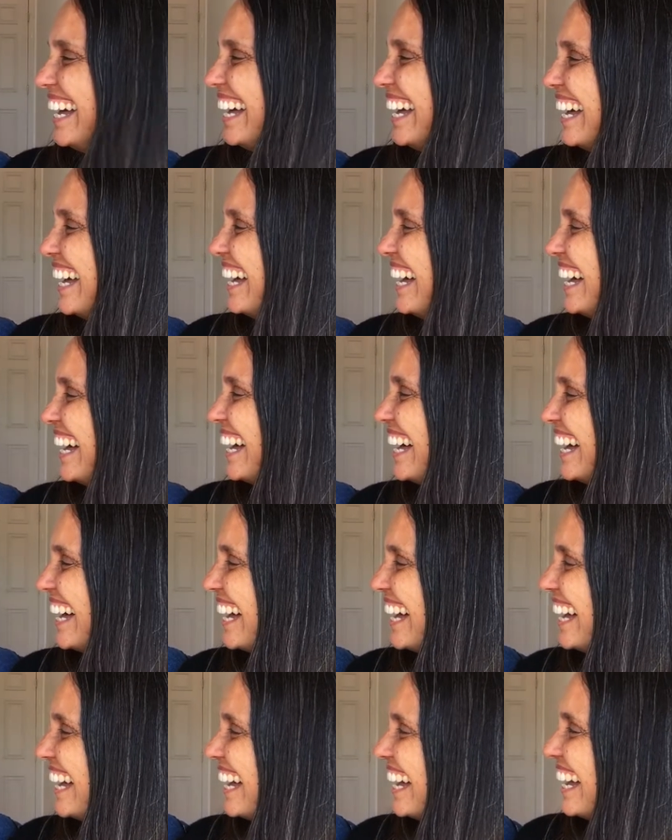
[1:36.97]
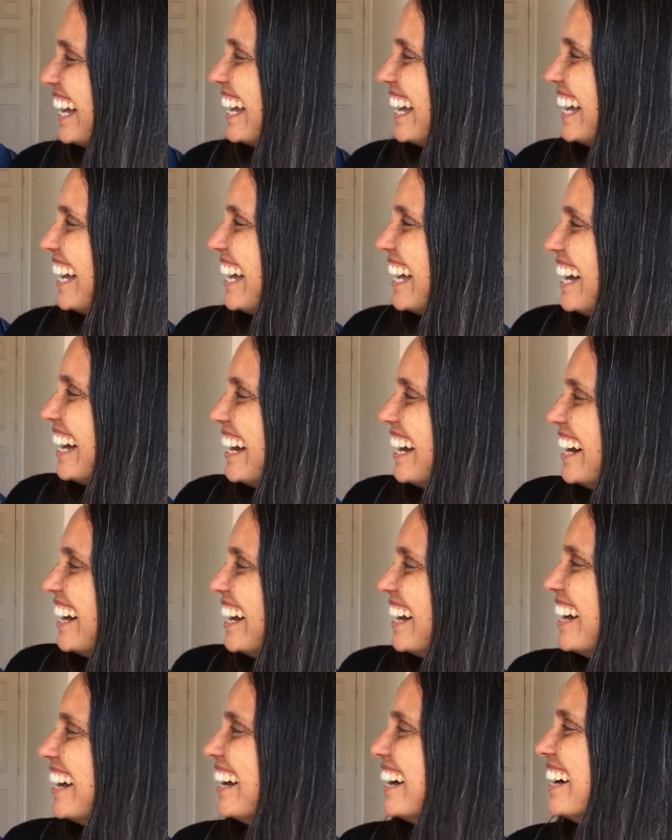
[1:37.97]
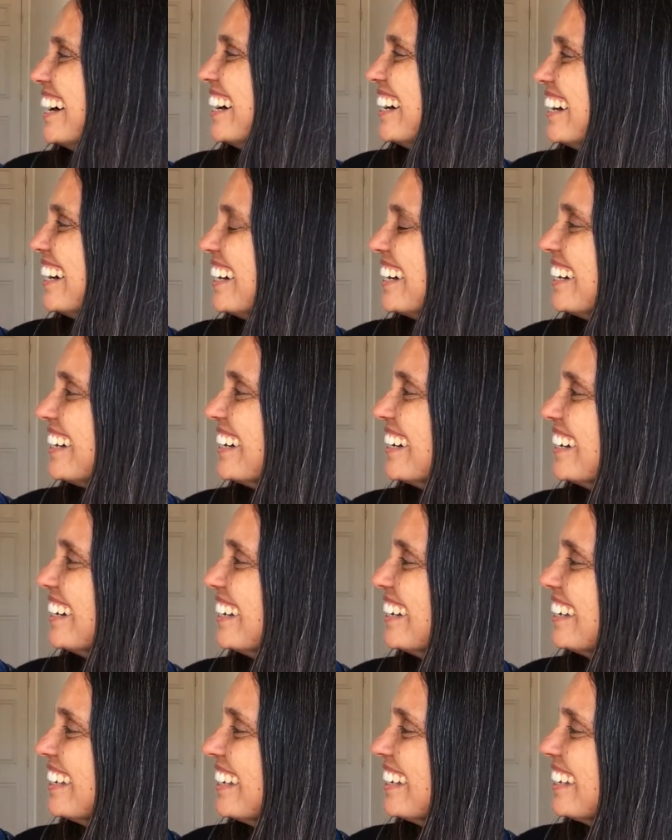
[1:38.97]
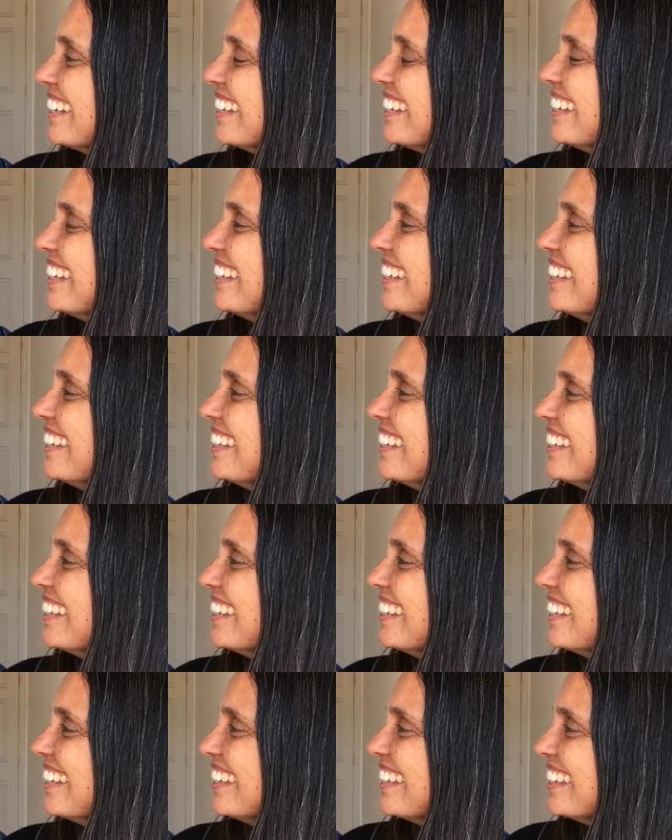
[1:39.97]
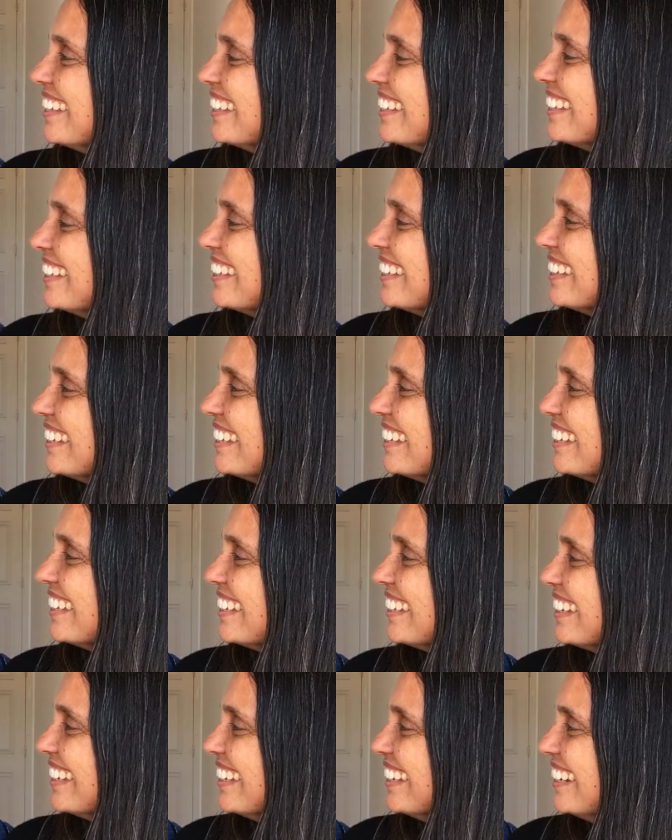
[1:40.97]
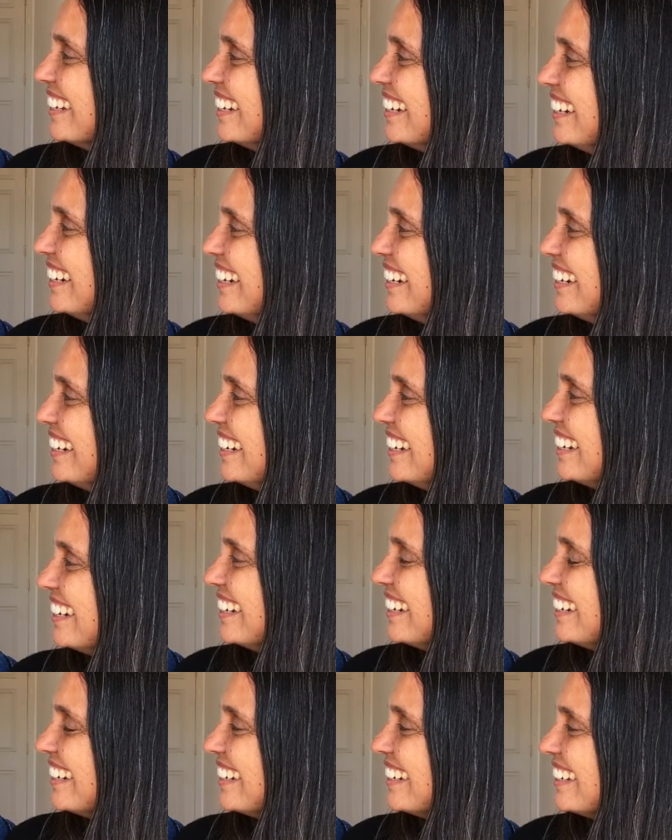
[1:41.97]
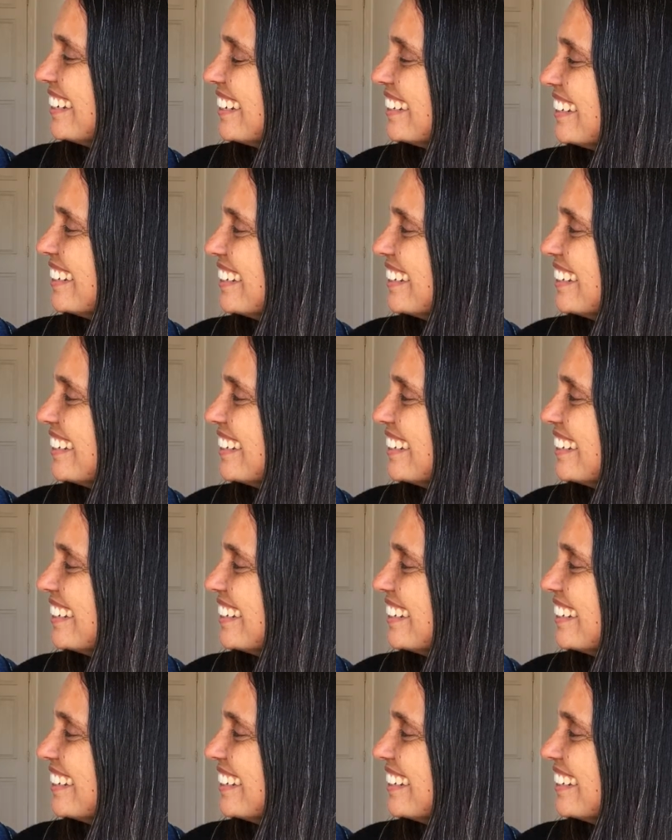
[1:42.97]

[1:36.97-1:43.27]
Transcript: The person shown says nothing.